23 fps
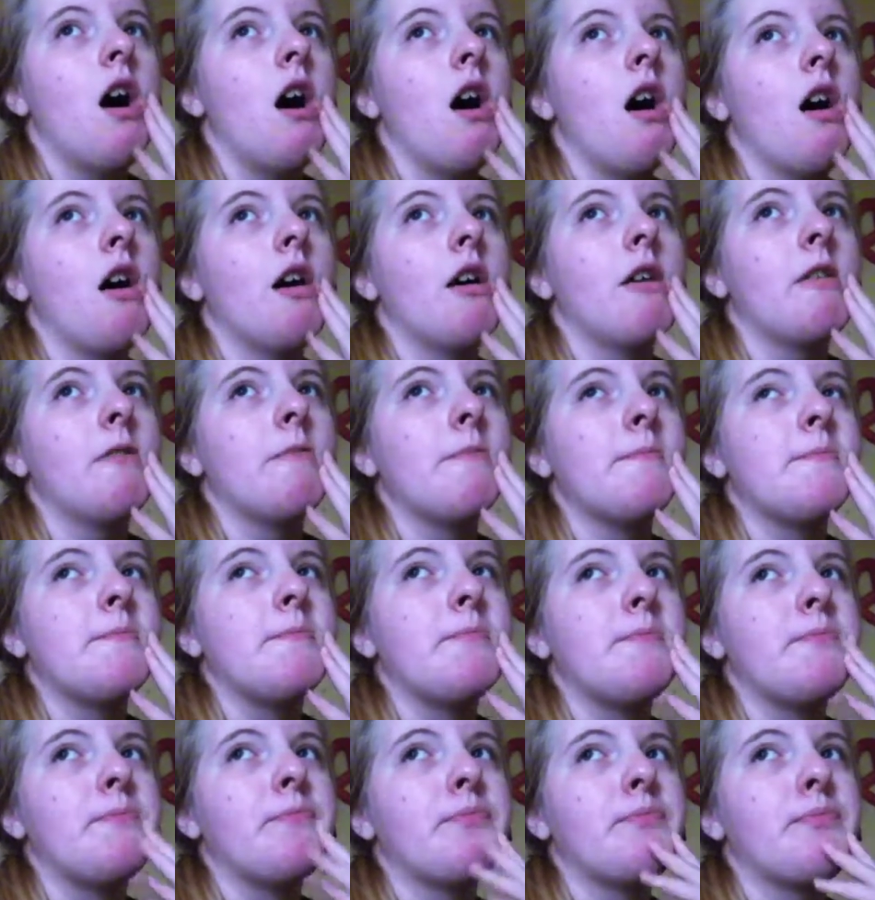
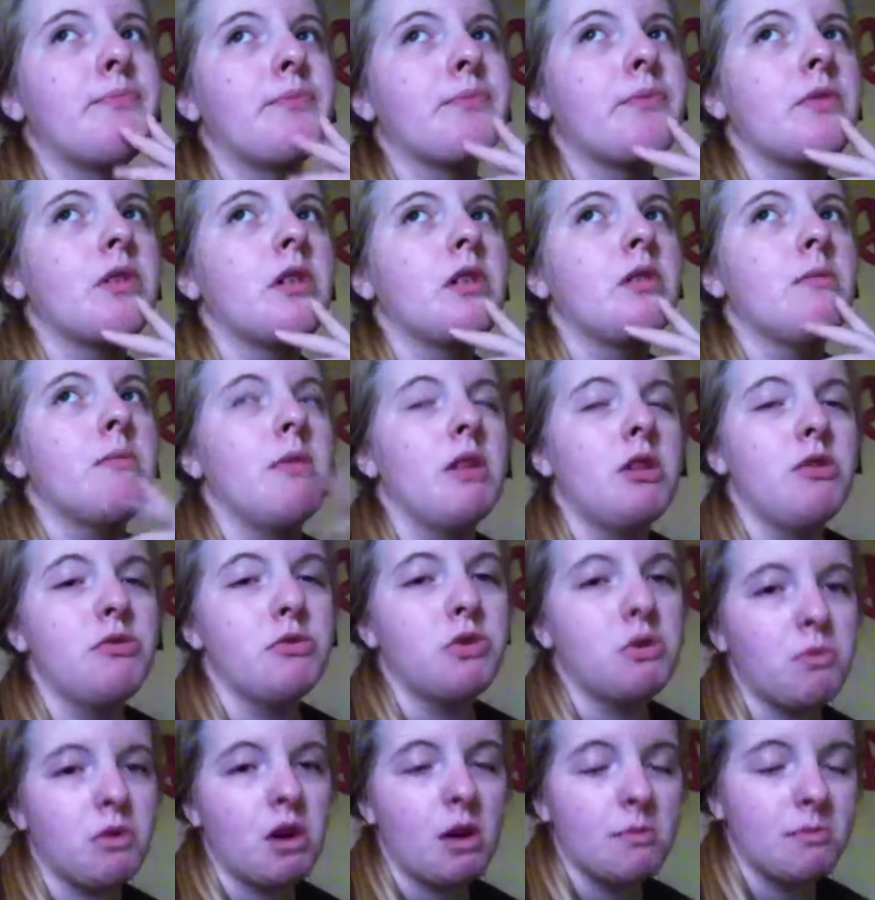Um, my
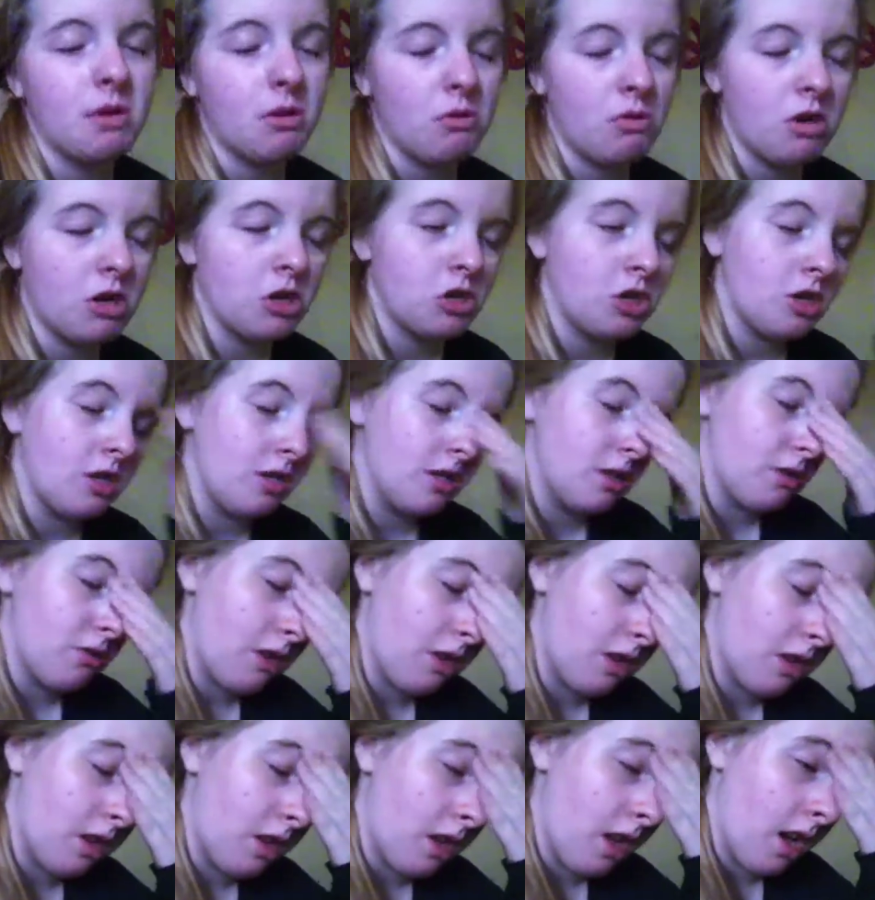YouTube comment question, so
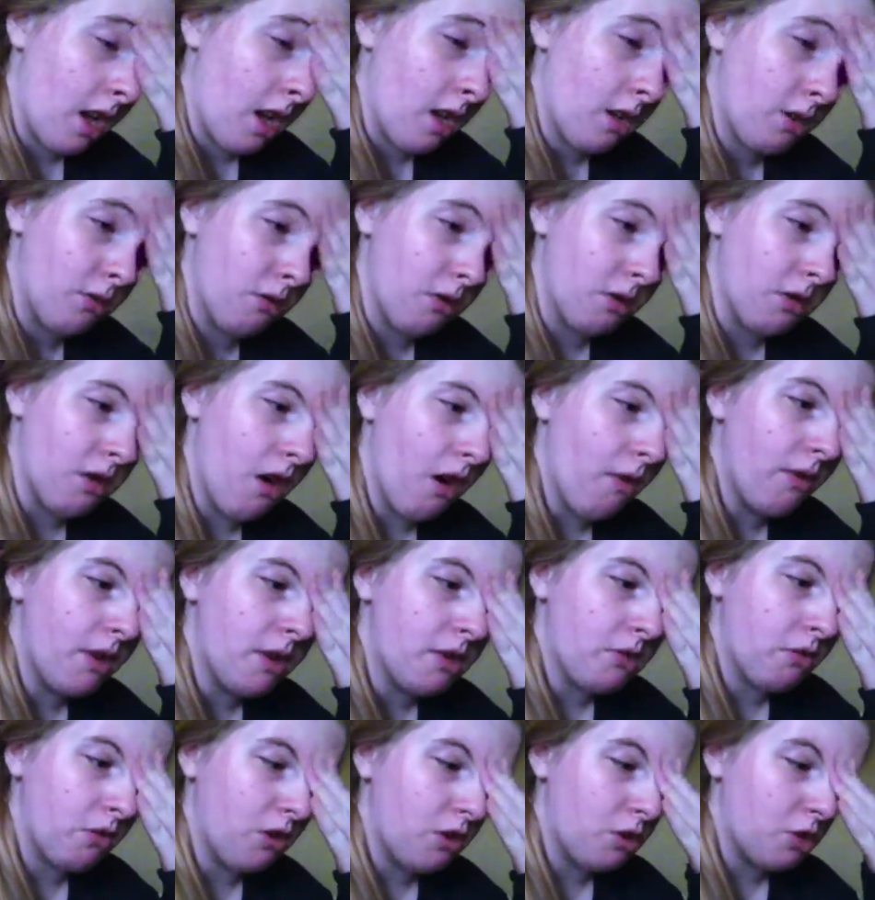I've done that. So it's already
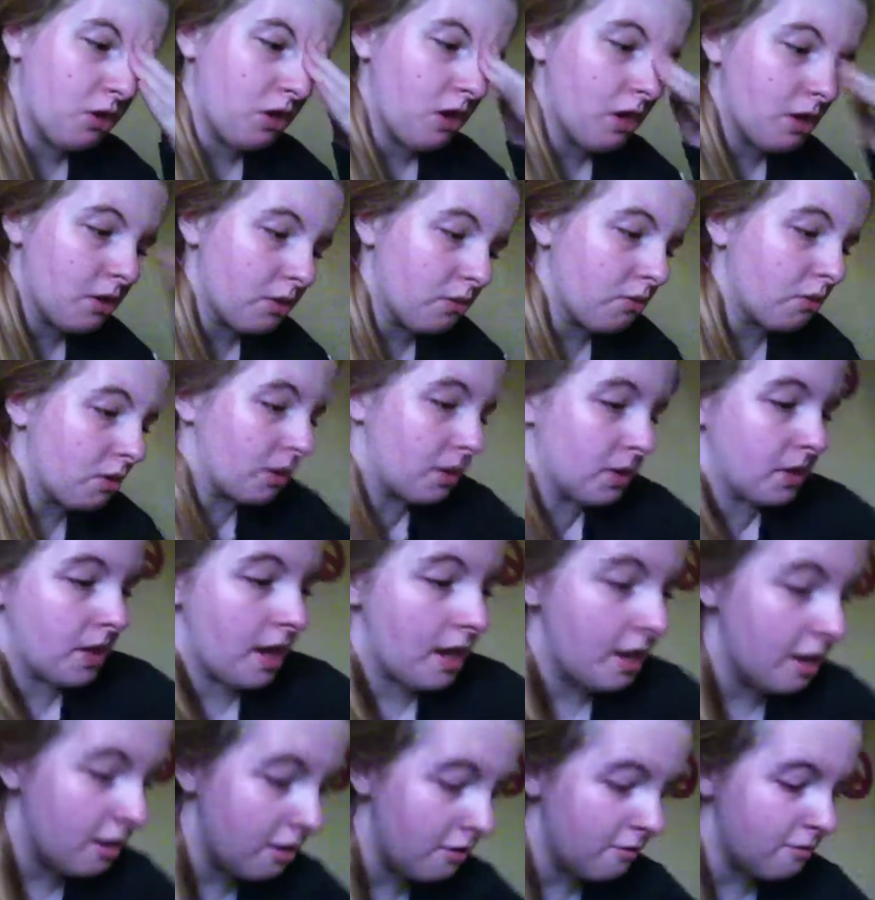screenshot, so it's
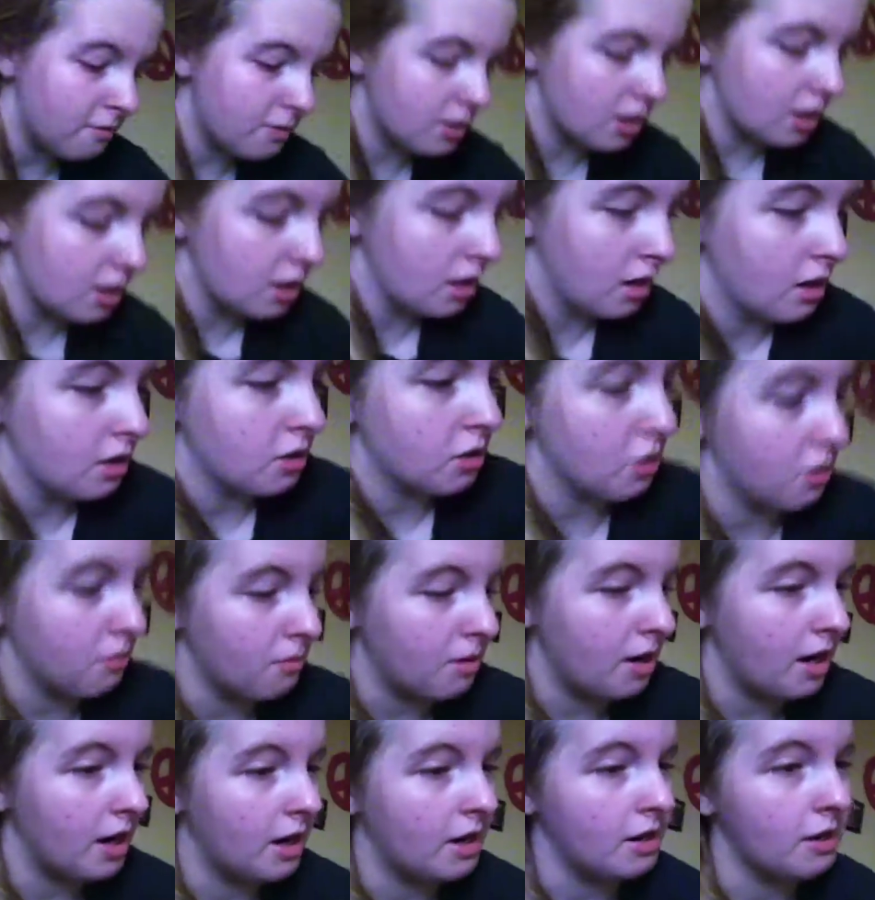saved to
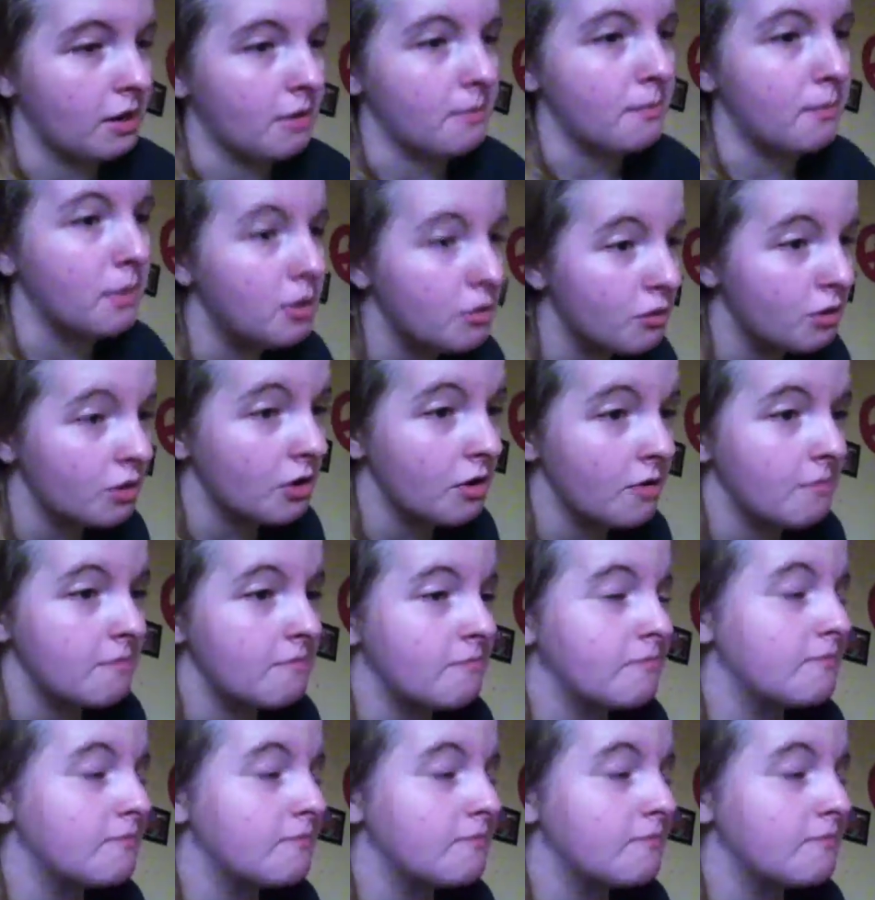my computer.